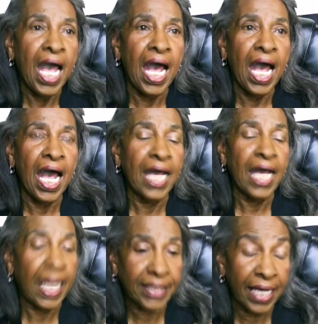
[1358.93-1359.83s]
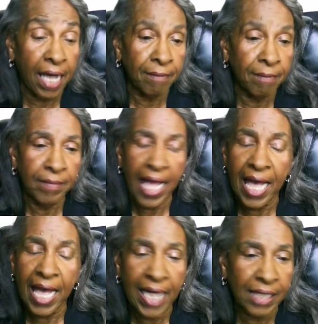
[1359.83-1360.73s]
and I'd get up and I
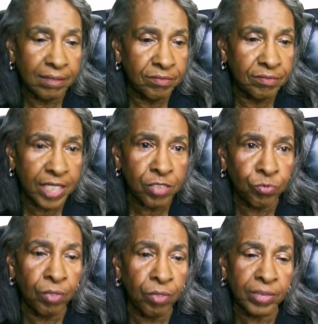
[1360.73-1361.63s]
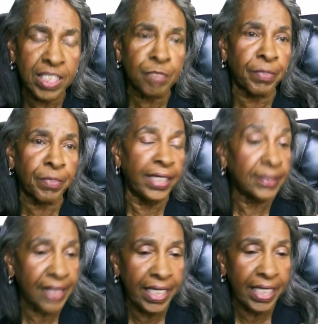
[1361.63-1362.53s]
just wrote these prayers,
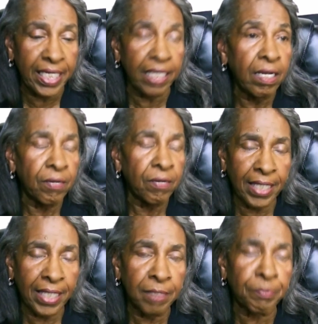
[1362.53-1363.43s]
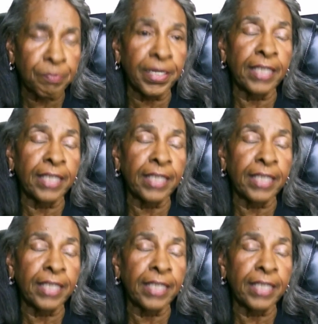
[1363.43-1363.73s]
eating, writing prayers.